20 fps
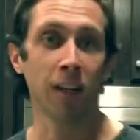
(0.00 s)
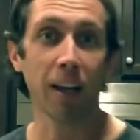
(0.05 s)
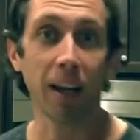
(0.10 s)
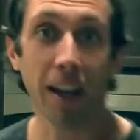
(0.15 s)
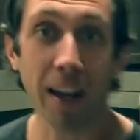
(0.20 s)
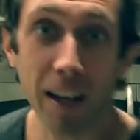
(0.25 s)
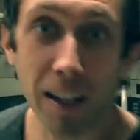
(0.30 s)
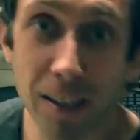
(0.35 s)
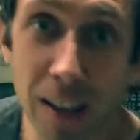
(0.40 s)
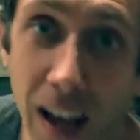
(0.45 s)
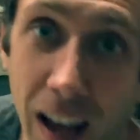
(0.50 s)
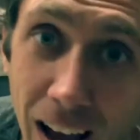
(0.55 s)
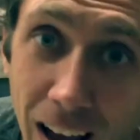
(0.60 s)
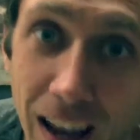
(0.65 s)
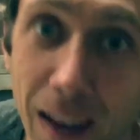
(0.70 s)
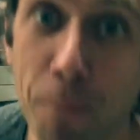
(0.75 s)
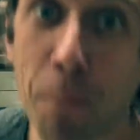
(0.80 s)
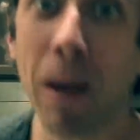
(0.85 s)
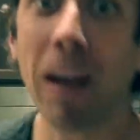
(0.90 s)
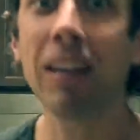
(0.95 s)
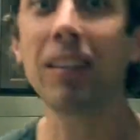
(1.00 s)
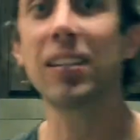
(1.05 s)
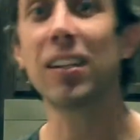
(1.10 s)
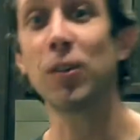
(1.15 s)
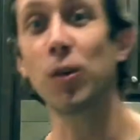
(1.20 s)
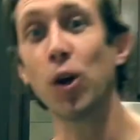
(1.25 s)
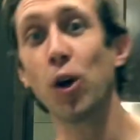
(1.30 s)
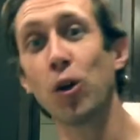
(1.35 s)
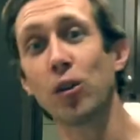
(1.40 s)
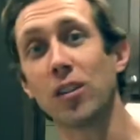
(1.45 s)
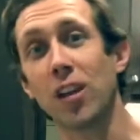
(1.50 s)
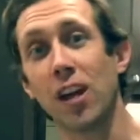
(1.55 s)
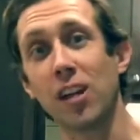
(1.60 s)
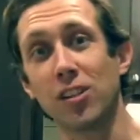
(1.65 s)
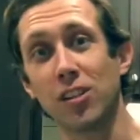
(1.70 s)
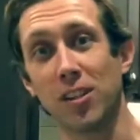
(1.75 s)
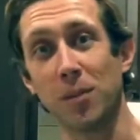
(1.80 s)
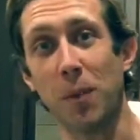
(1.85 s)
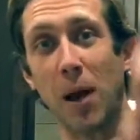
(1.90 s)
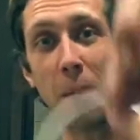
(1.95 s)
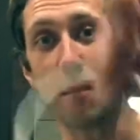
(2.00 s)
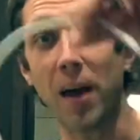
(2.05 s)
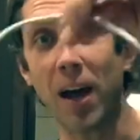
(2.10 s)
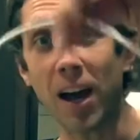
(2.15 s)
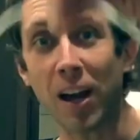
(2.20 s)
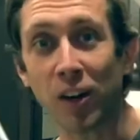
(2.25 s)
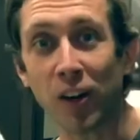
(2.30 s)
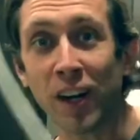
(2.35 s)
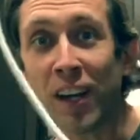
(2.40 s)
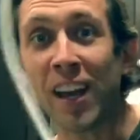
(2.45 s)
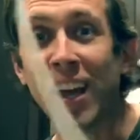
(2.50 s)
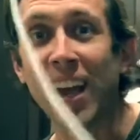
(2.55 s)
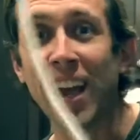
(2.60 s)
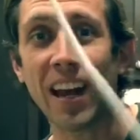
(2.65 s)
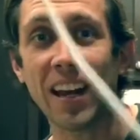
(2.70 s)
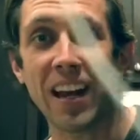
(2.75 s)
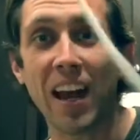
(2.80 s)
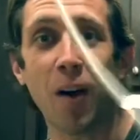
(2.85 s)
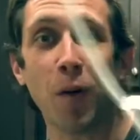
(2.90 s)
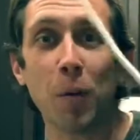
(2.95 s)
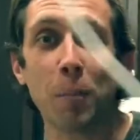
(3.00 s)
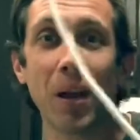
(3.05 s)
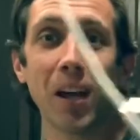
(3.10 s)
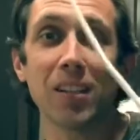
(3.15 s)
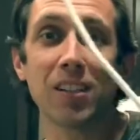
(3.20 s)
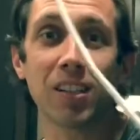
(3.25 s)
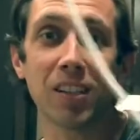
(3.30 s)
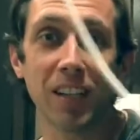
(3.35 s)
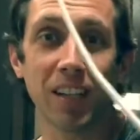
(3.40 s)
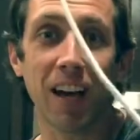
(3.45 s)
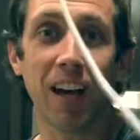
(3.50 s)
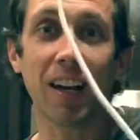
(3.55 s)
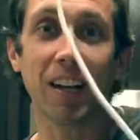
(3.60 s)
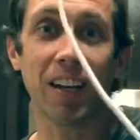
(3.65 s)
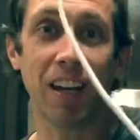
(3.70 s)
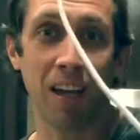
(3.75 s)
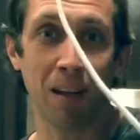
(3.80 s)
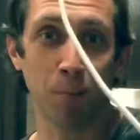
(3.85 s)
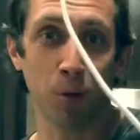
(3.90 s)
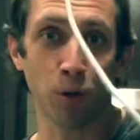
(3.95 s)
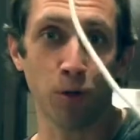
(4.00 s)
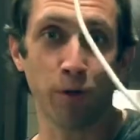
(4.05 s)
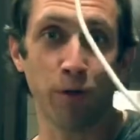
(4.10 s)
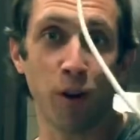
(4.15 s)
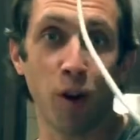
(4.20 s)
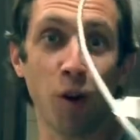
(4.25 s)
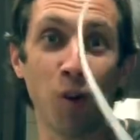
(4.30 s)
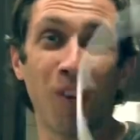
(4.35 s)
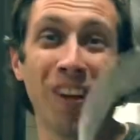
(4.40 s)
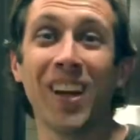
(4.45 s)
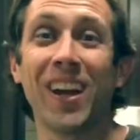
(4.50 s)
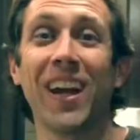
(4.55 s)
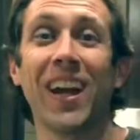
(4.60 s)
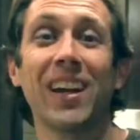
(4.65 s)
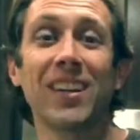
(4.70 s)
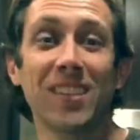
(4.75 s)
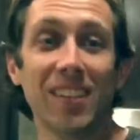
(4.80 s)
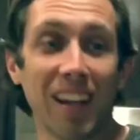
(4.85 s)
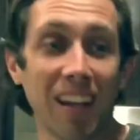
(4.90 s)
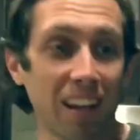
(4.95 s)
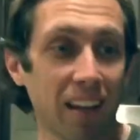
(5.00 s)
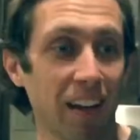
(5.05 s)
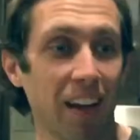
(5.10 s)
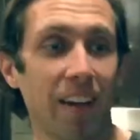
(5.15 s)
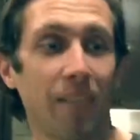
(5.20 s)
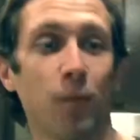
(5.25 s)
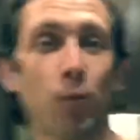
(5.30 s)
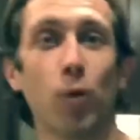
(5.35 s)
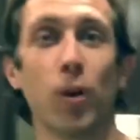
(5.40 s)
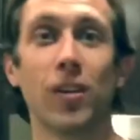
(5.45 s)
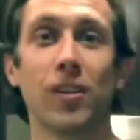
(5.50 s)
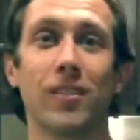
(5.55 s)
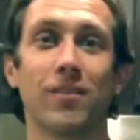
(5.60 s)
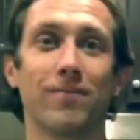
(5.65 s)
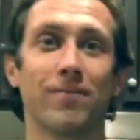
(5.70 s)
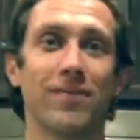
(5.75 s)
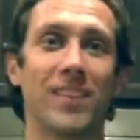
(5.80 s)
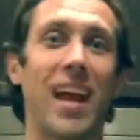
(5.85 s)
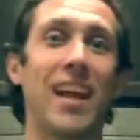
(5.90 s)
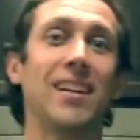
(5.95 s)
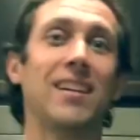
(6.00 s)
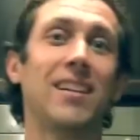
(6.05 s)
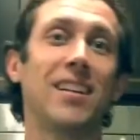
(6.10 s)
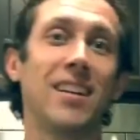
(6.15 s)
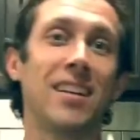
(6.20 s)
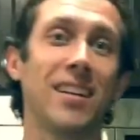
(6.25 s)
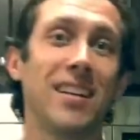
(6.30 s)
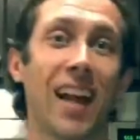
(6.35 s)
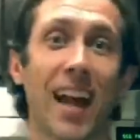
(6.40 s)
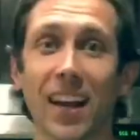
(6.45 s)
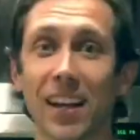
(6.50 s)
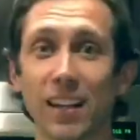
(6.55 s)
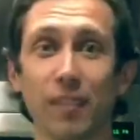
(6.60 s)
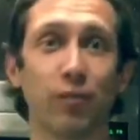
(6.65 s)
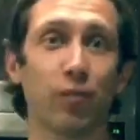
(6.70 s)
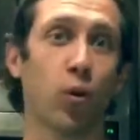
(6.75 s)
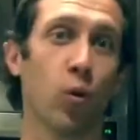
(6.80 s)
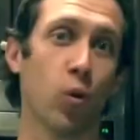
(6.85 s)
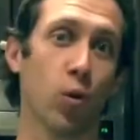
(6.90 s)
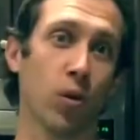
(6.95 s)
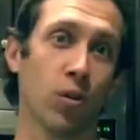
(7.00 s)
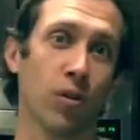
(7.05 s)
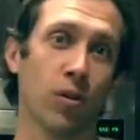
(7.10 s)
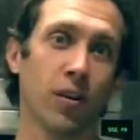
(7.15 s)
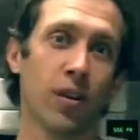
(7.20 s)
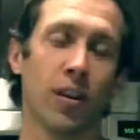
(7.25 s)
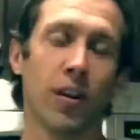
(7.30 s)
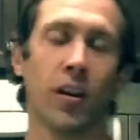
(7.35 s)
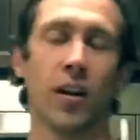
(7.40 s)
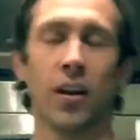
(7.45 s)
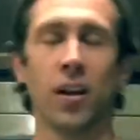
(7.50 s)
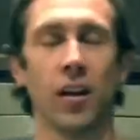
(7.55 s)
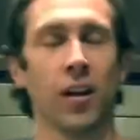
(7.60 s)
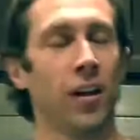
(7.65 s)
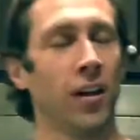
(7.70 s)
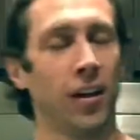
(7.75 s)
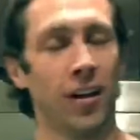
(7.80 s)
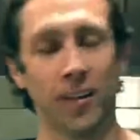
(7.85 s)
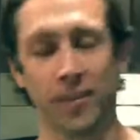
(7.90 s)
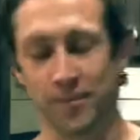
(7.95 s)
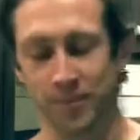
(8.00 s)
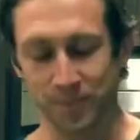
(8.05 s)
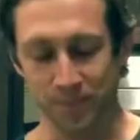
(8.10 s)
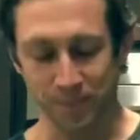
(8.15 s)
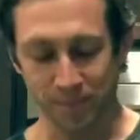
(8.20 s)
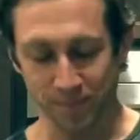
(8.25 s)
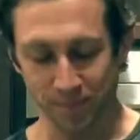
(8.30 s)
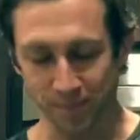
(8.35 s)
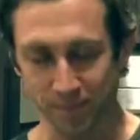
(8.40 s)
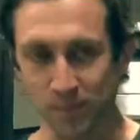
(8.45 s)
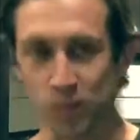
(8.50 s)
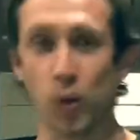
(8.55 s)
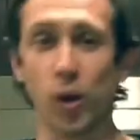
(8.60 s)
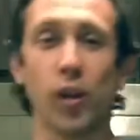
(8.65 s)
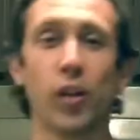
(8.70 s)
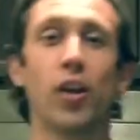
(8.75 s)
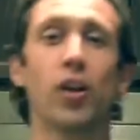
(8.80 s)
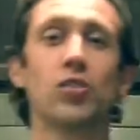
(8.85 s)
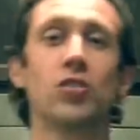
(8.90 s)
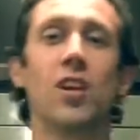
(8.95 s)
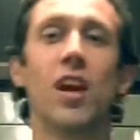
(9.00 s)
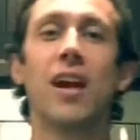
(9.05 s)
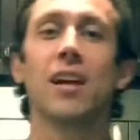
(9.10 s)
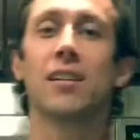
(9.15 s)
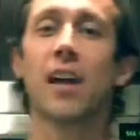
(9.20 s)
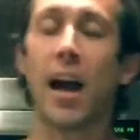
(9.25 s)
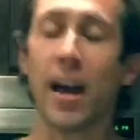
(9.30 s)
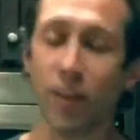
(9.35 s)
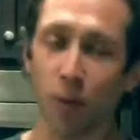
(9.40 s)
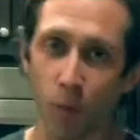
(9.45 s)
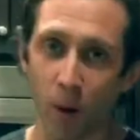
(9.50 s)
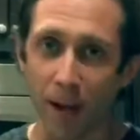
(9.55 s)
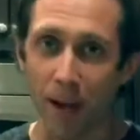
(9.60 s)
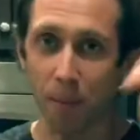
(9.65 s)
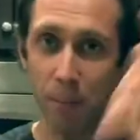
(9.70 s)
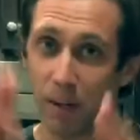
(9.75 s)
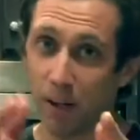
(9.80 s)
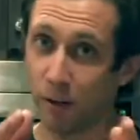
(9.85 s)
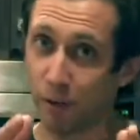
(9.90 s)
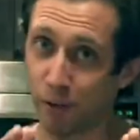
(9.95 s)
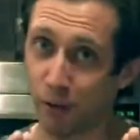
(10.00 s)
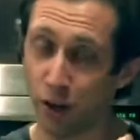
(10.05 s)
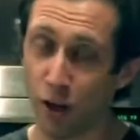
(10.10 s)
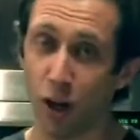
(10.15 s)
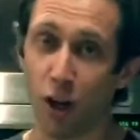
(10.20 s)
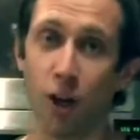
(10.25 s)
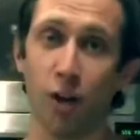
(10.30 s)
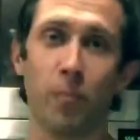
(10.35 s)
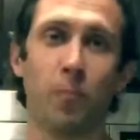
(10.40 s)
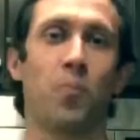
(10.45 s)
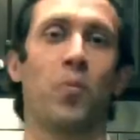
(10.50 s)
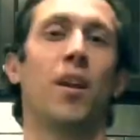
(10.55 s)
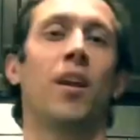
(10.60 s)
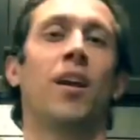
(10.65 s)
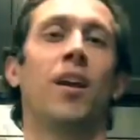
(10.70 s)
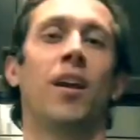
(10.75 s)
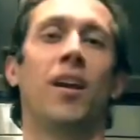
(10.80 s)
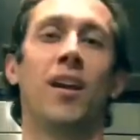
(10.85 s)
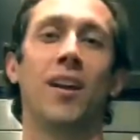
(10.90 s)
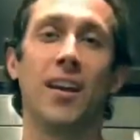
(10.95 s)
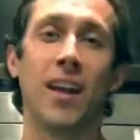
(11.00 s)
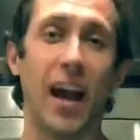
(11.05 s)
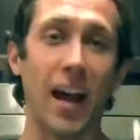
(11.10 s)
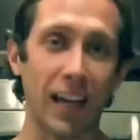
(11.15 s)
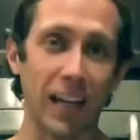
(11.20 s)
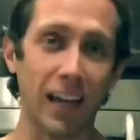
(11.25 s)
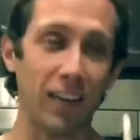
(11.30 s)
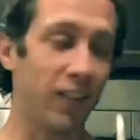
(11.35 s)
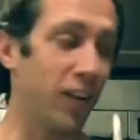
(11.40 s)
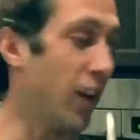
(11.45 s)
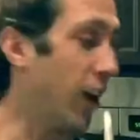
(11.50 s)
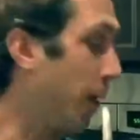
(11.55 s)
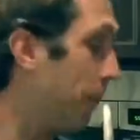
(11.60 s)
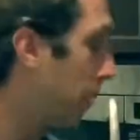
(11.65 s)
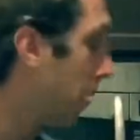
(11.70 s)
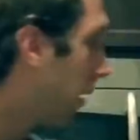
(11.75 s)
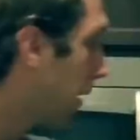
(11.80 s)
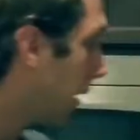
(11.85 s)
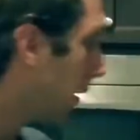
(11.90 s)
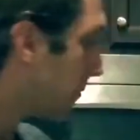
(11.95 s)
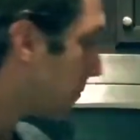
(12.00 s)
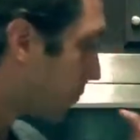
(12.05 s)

is I pay zero attention to my battery and now we basically got a cabled phone. It's like, what, 1994? One of those days. Either way, I'm here for y'all. Not giving up.